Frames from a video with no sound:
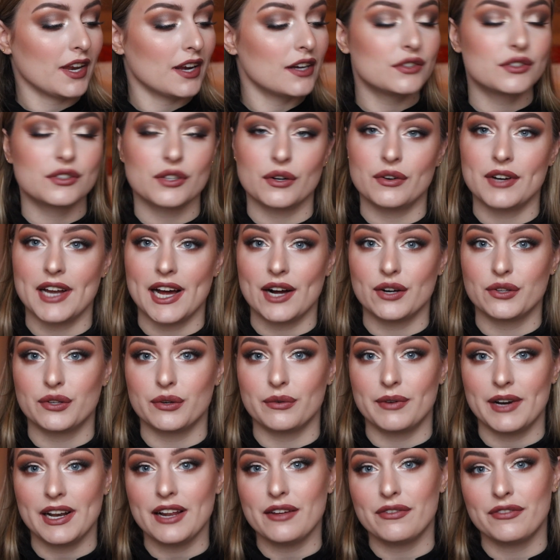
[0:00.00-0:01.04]
So now
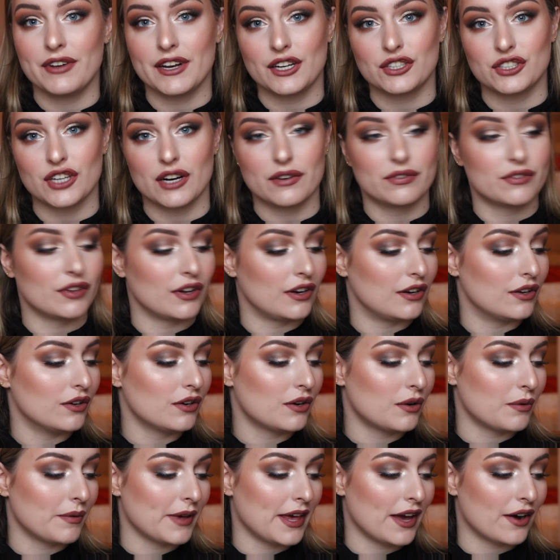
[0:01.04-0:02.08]
to really finish off the
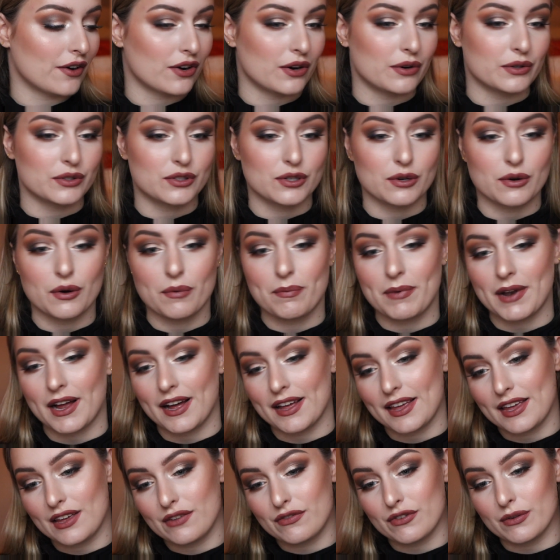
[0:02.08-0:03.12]
look, we are going to
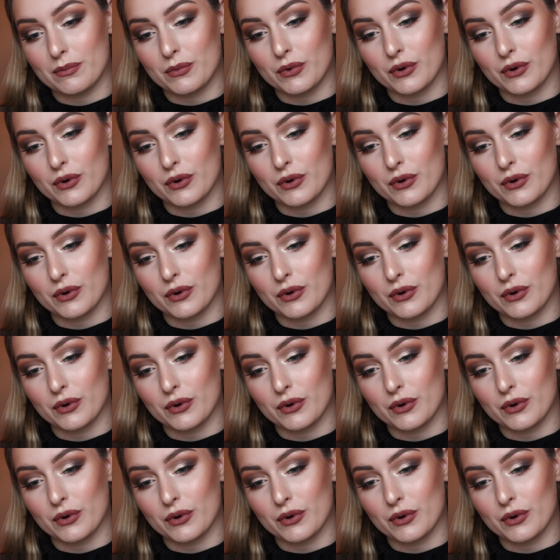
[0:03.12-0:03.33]
apply even